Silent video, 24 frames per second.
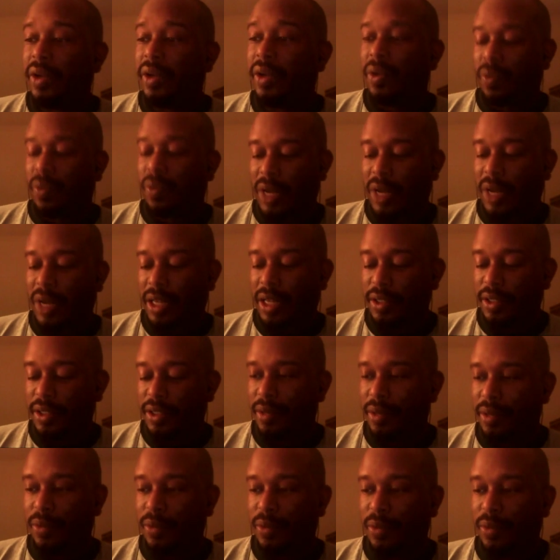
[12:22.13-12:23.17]

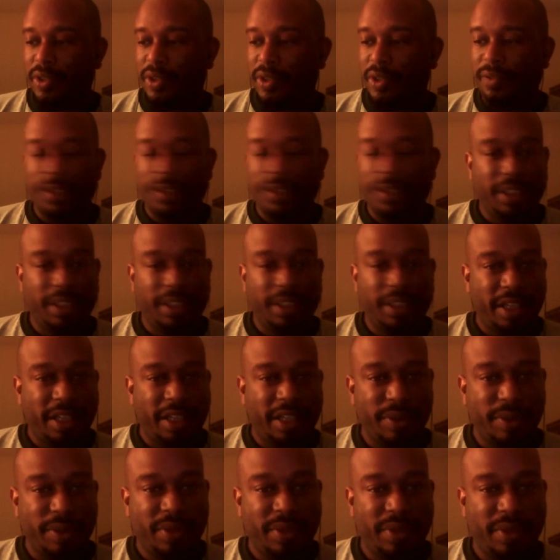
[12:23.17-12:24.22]
Rollins will defeat
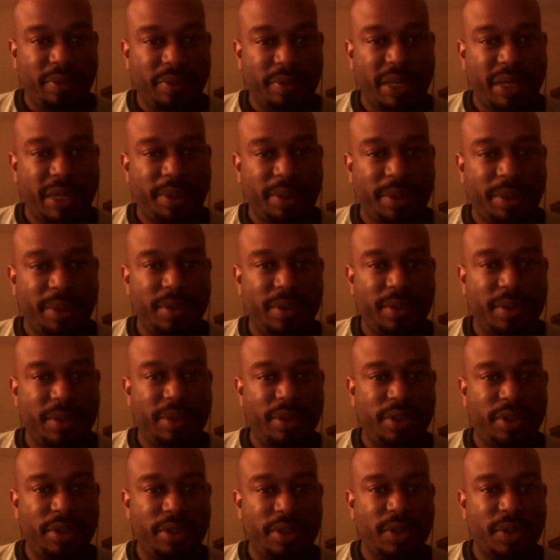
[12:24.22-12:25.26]
Ambrose and probably the
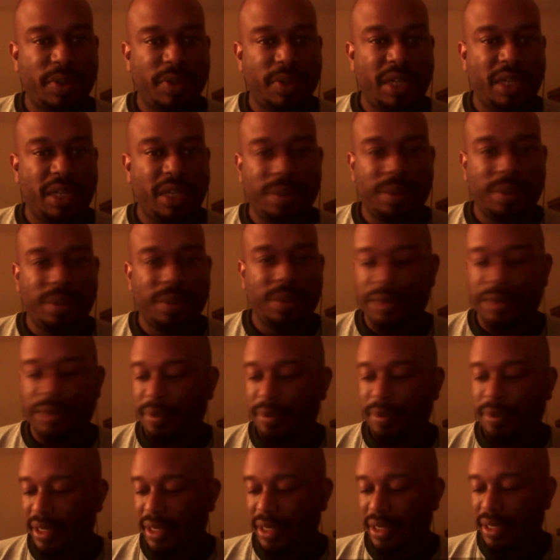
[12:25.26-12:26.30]
showstopper of the
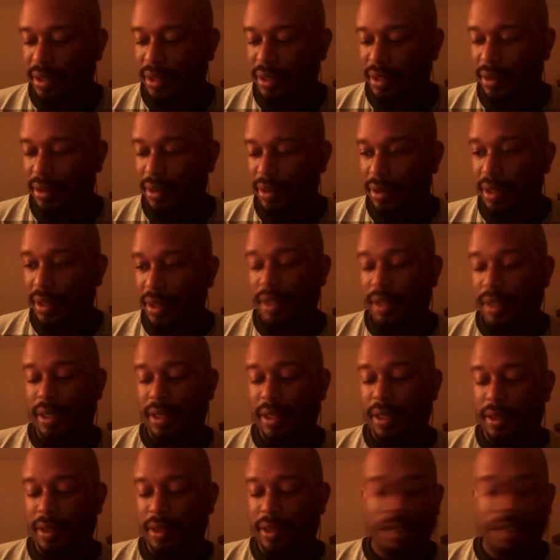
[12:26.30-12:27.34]
match.
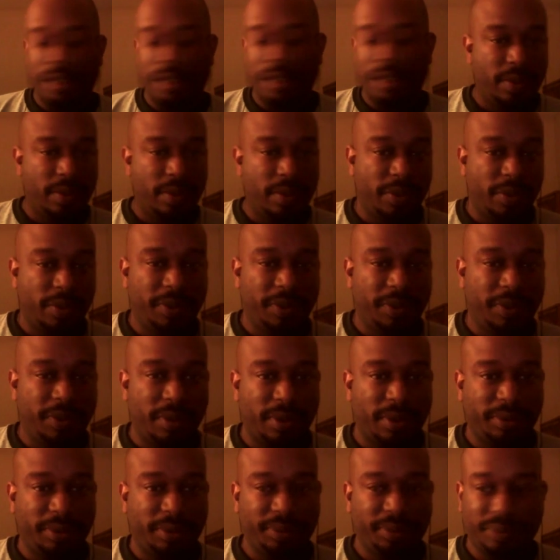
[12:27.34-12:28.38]
And Cena will defeat
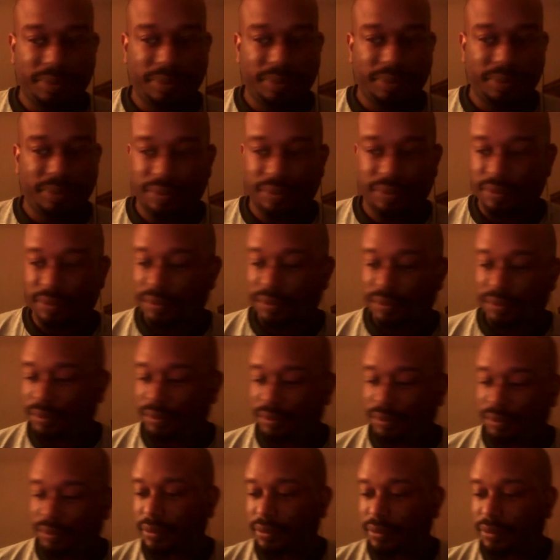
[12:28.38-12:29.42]
Orton.
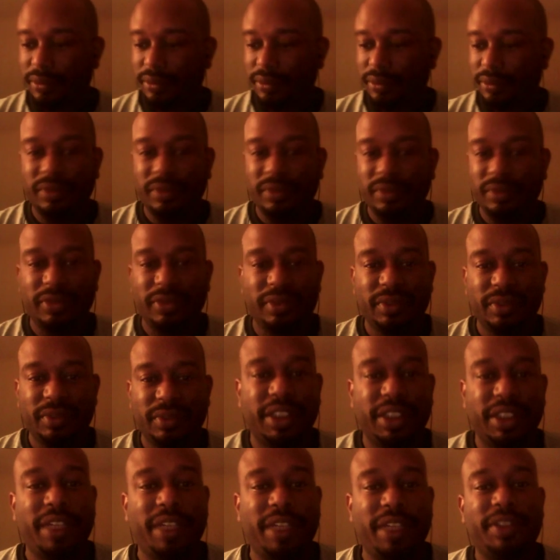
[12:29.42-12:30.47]
There
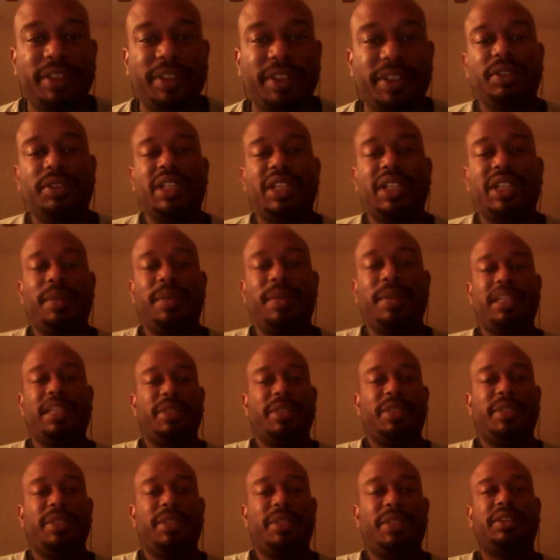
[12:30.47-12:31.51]
you have it. You comment
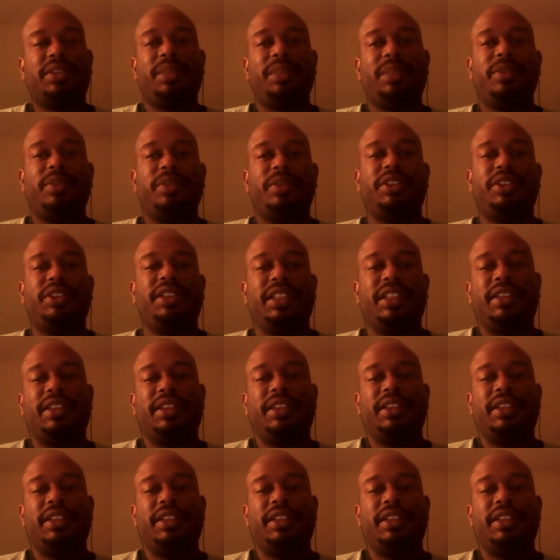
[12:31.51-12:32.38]
down below. Tell me what you think.